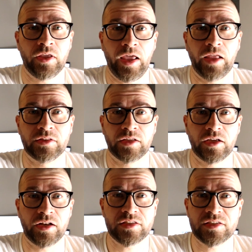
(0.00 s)
and
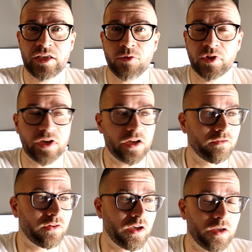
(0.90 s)
let's see what kind
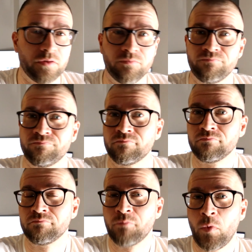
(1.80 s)
of
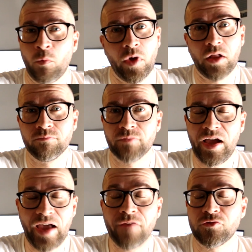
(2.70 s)
well,
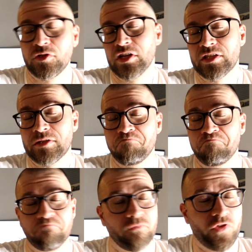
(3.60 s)
I have to just
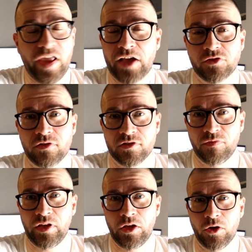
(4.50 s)
react to this
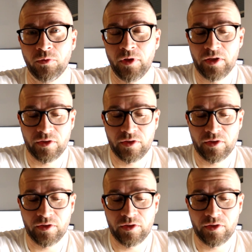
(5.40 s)
video.